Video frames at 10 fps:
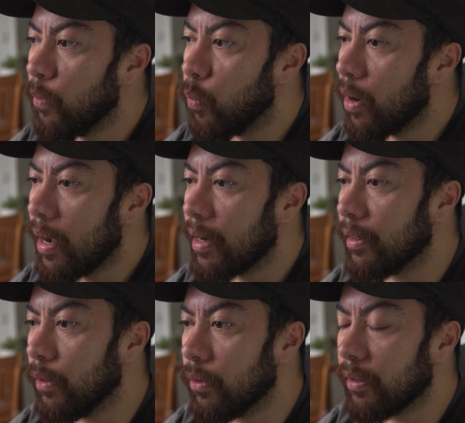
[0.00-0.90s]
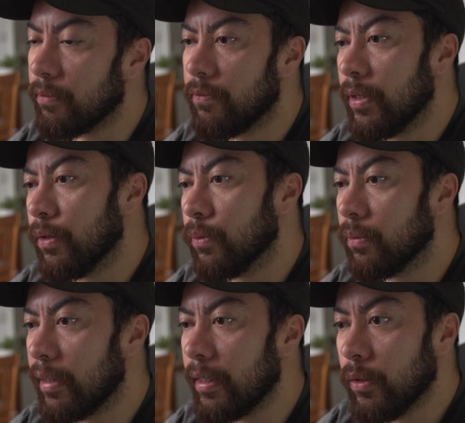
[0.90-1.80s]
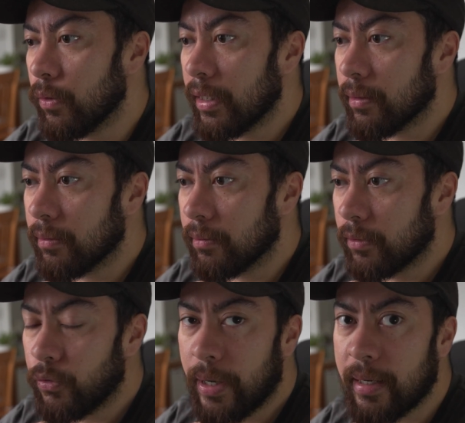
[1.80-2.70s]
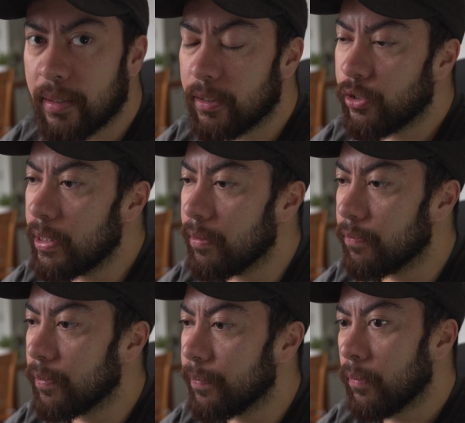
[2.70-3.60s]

what kind of look and feel that you can create and achieve.